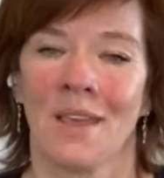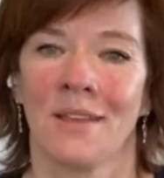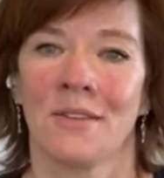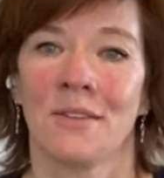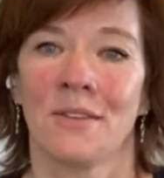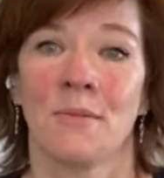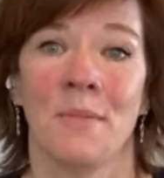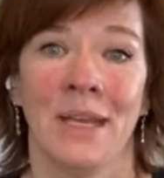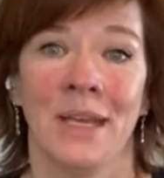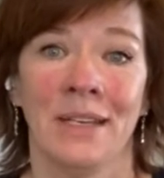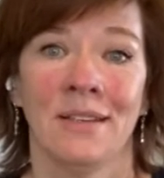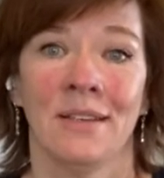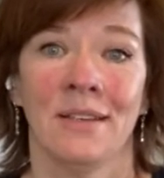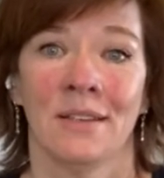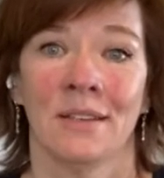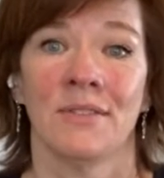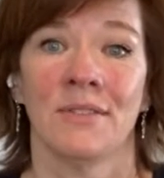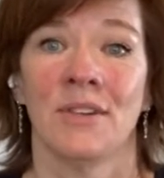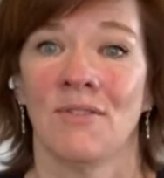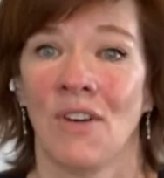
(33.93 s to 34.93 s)
So the main
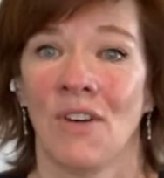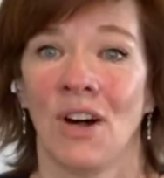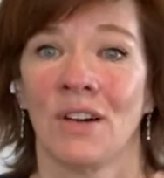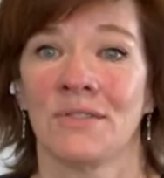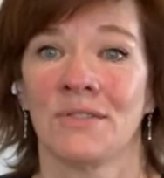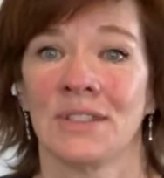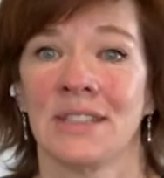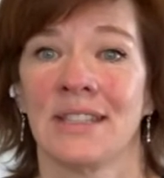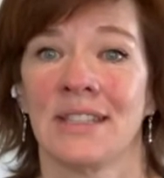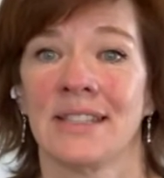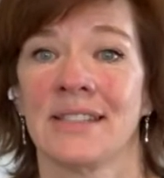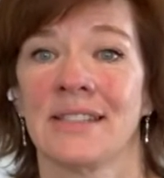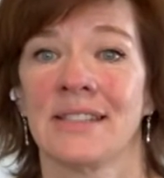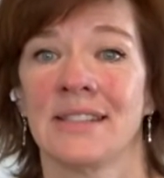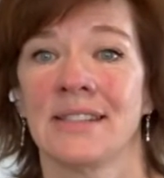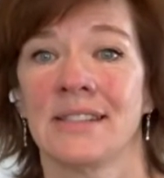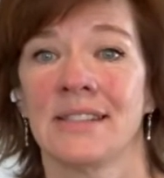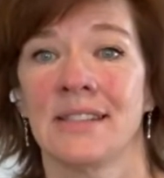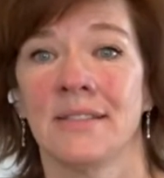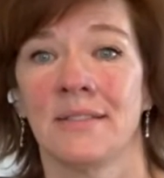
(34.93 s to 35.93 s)
nerve involved in this
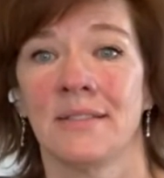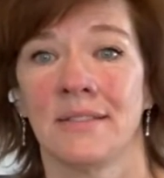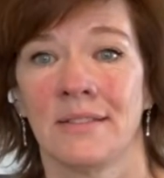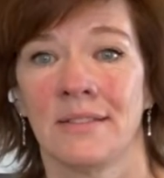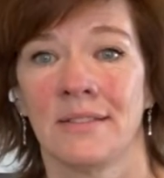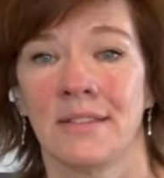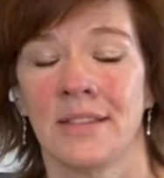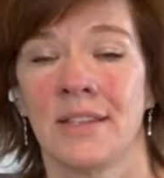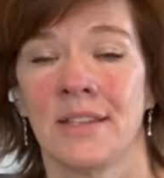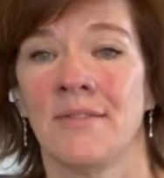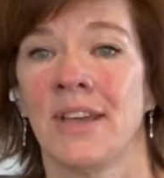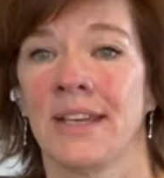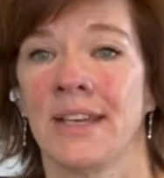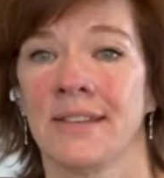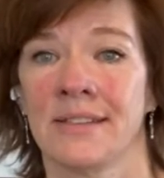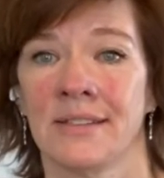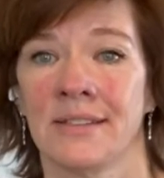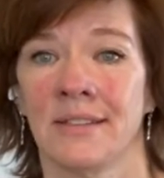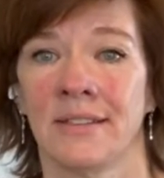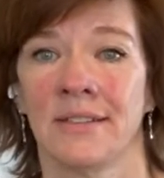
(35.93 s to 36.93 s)
is the
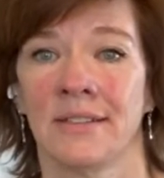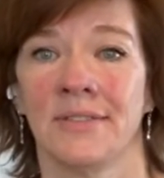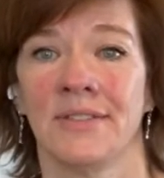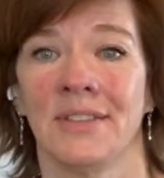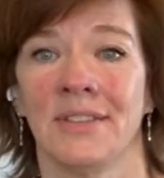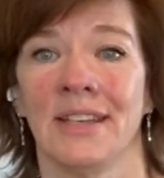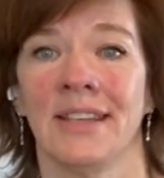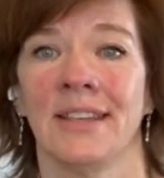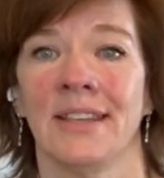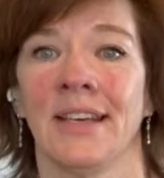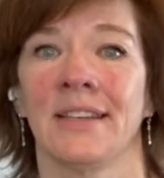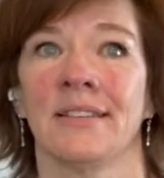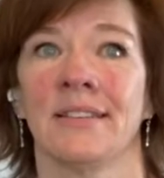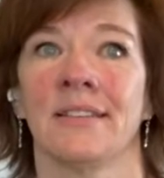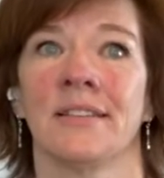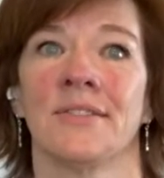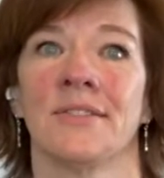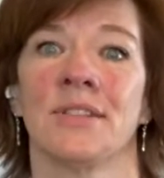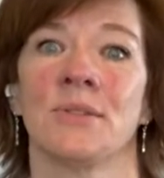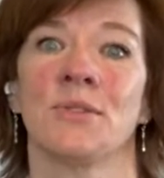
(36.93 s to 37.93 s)
vagus nerve, and that
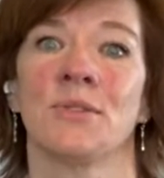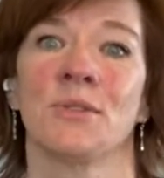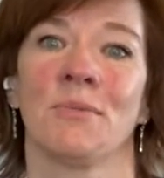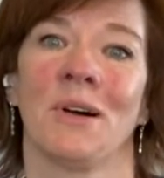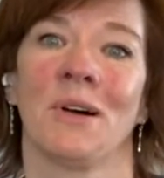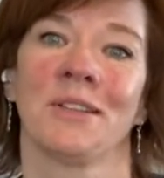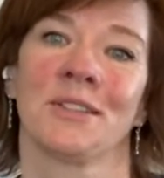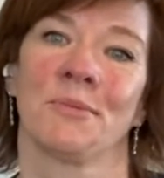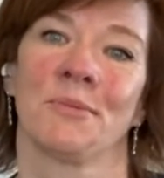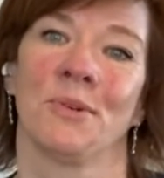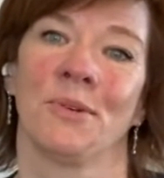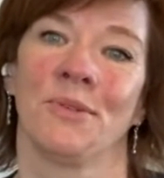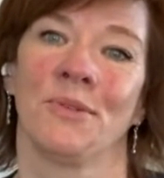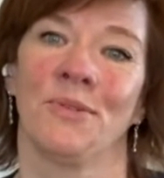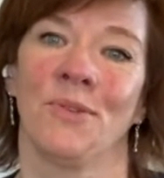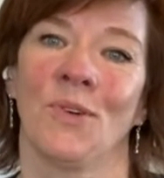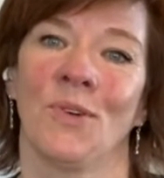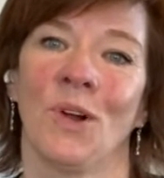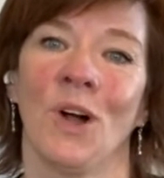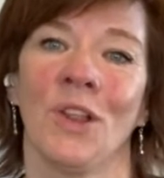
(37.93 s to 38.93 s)
nerve is responsible
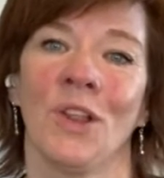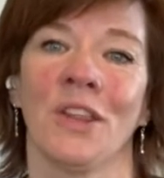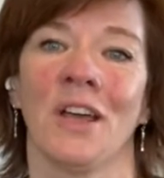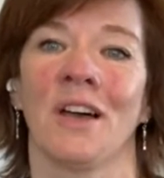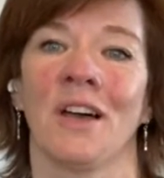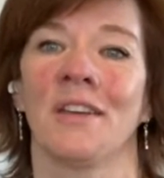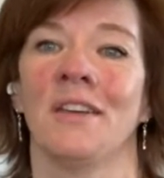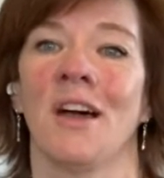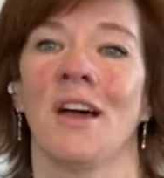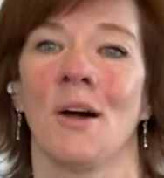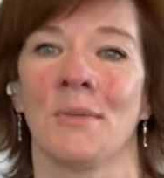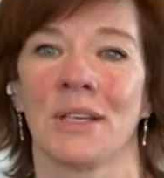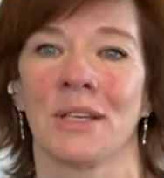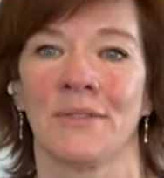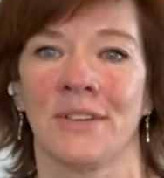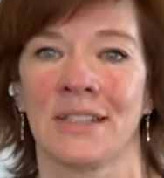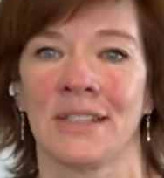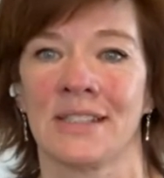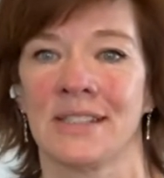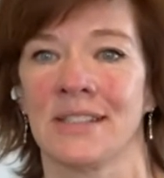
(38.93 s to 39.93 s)
for all the autonomic
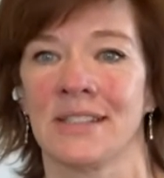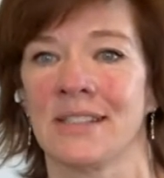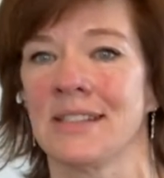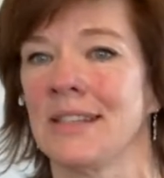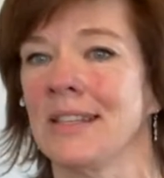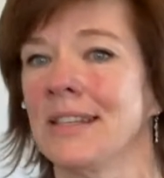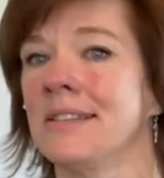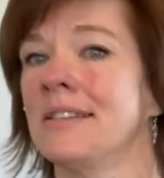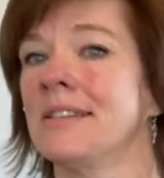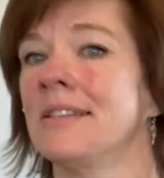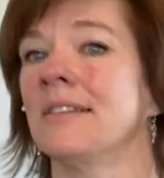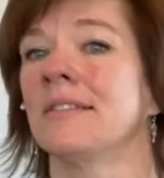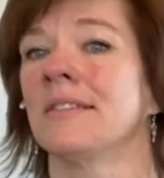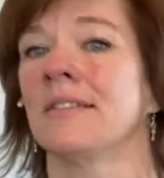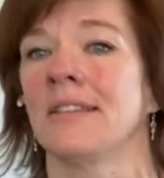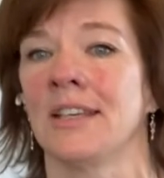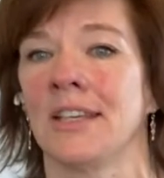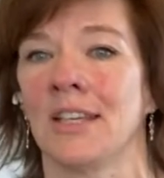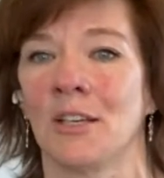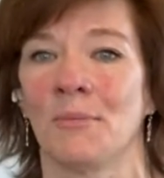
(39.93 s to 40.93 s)
functions, the things you
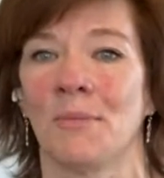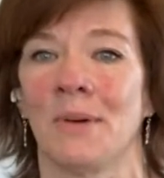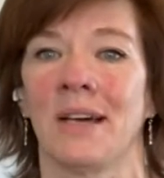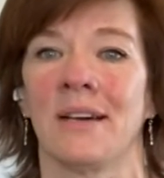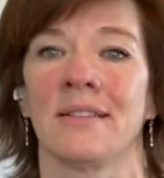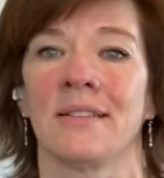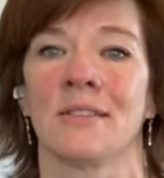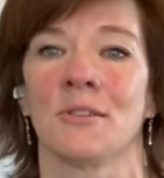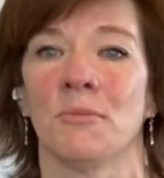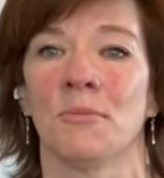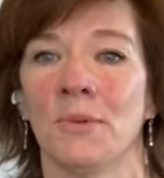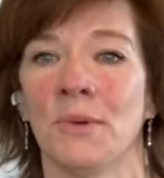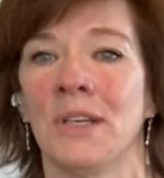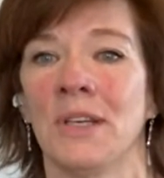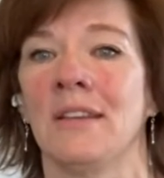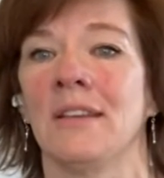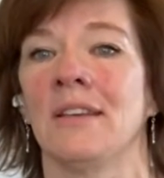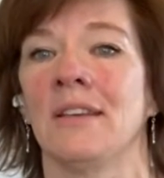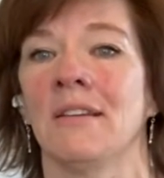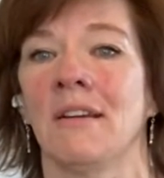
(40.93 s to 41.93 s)
don't think about, your
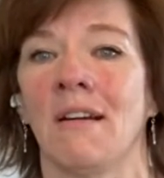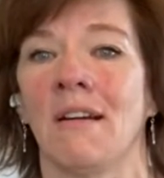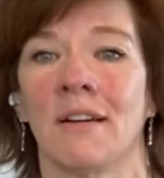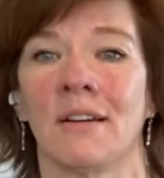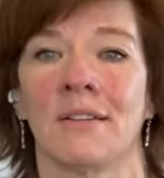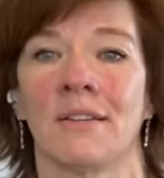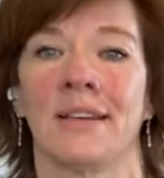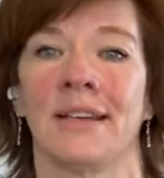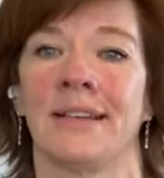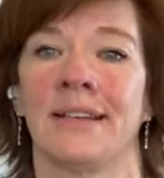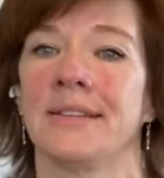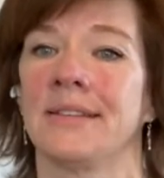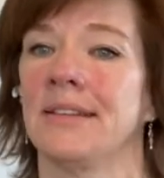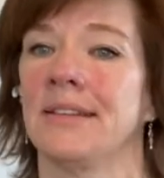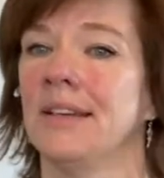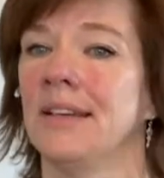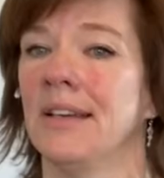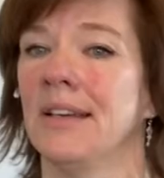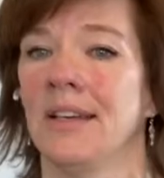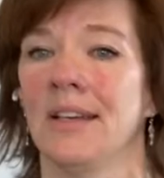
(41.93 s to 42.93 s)
breathing, your heart rate,
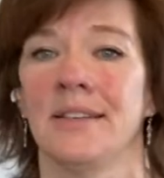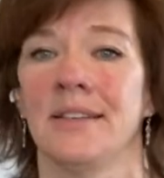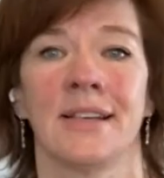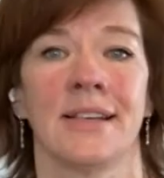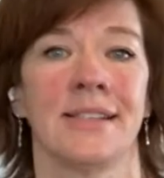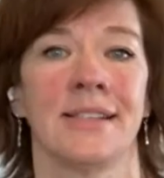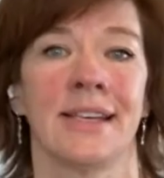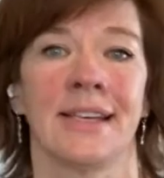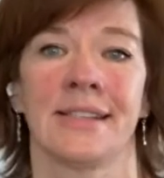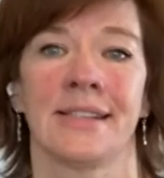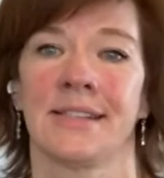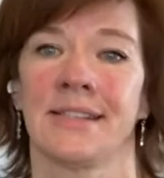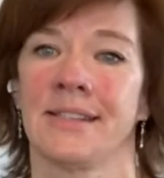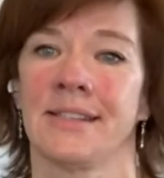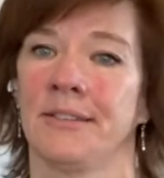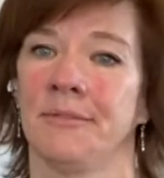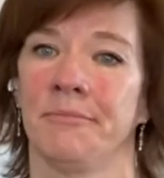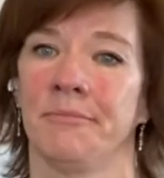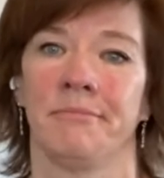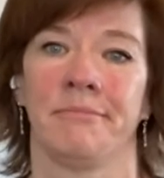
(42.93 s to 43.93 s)

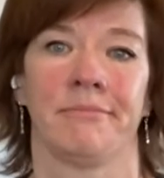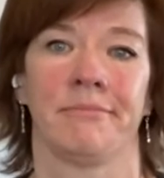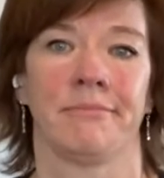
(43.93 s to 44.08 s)
digestion,